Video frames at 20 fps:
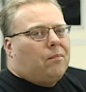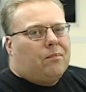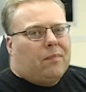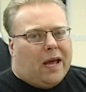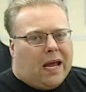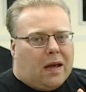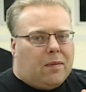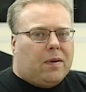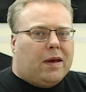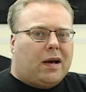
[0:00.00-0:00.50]

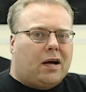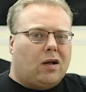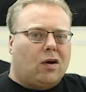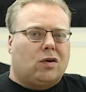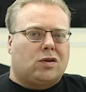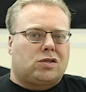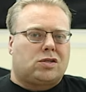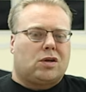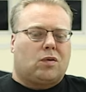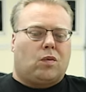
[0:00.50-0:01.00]
maybe
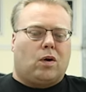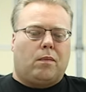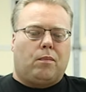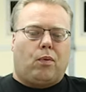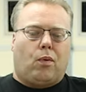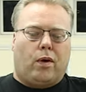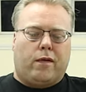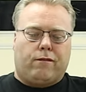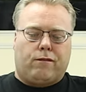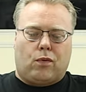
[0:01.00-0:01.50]
close to
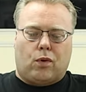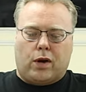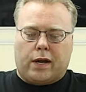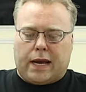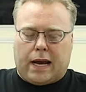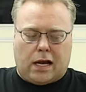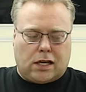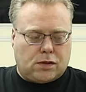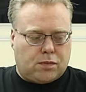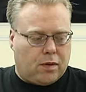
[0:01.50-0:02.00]
1.4
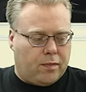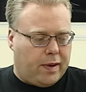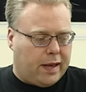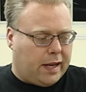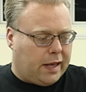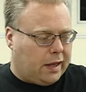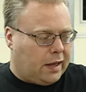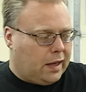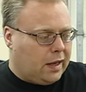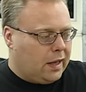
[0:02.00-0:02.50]
gallons per
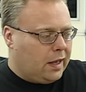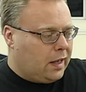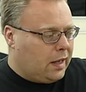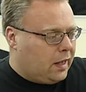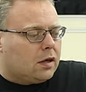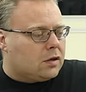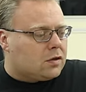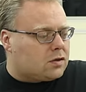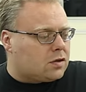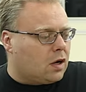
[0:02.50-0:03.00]
minute.
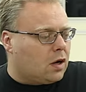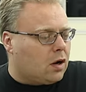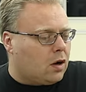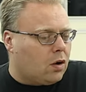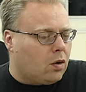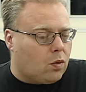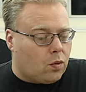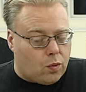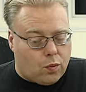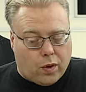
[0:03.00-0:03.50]

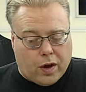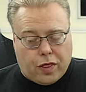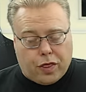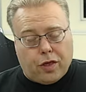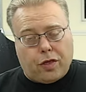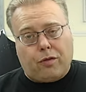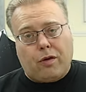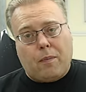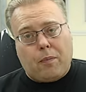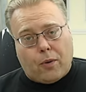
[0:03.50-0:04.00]
So with
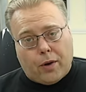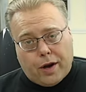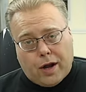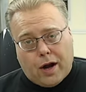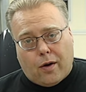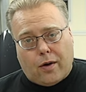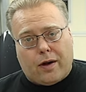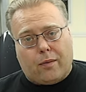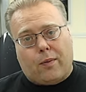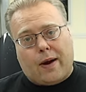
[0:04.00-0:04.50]
the
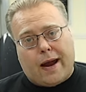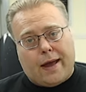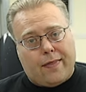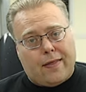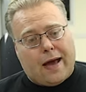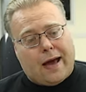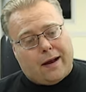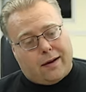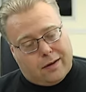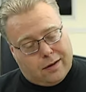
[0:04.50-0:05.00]
3.0, it ran
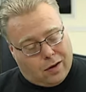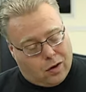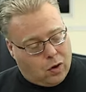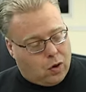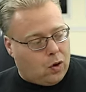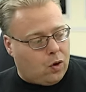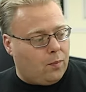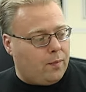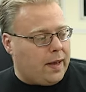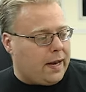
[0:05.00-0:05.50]
that
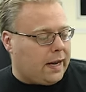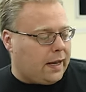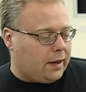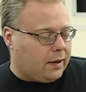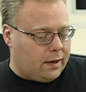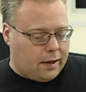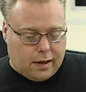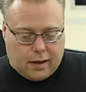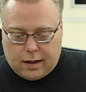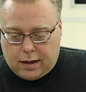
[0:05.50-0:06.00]
whole minute.
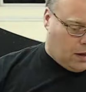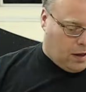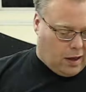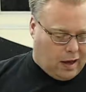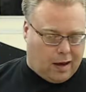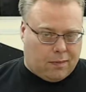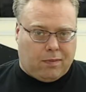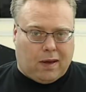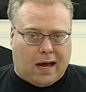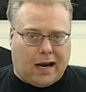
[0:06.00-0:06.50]

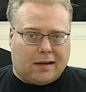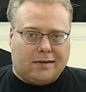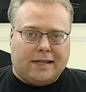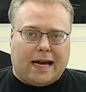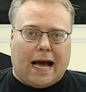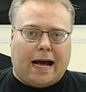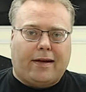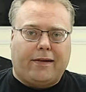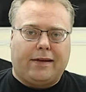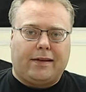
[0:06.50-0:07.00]
I'm not
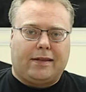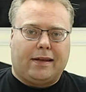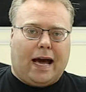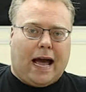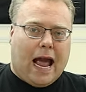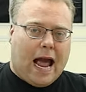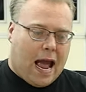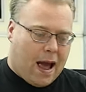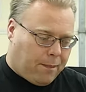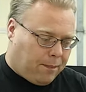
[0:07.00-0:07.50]
exactly the
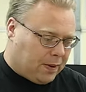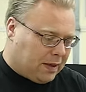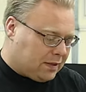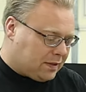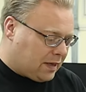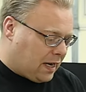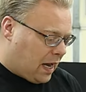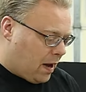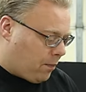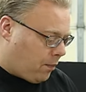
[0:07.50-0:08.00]

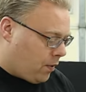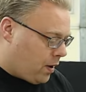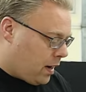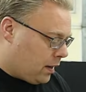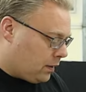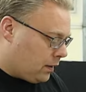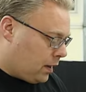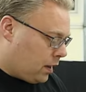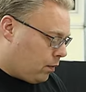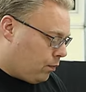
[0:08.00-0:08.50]
happiest camper
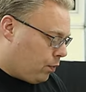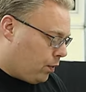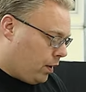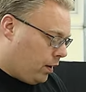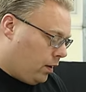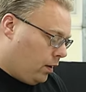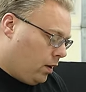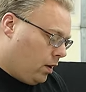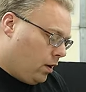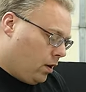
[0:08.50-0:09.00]
out there,
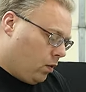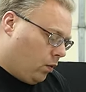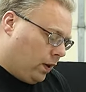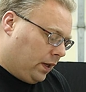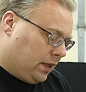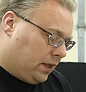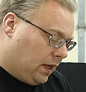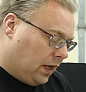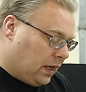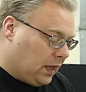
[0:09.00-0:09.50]
but we
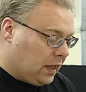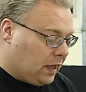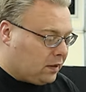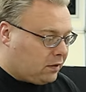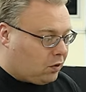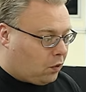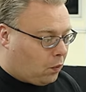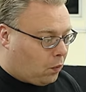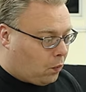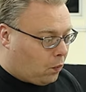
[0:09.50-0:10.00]
did get it
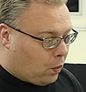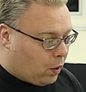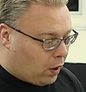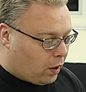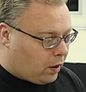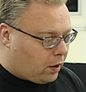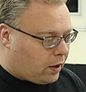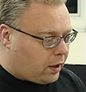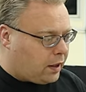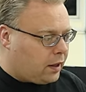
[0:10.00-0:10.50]
to
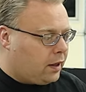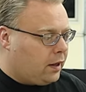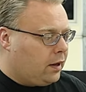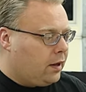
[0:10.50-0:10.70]
work.